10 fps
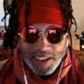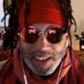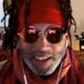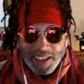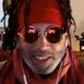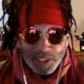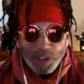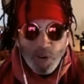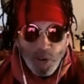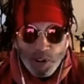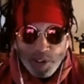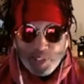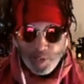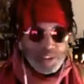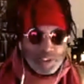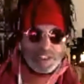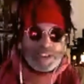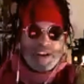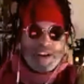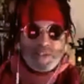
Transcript: It's in the corner. We sitting there,